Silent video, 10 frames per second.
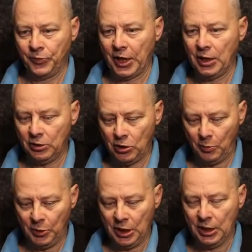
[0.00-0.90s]
I'll
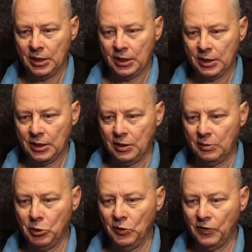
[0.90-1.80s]

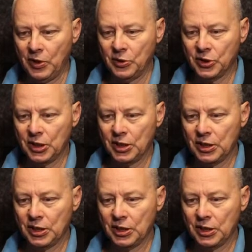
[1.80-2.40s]
move those into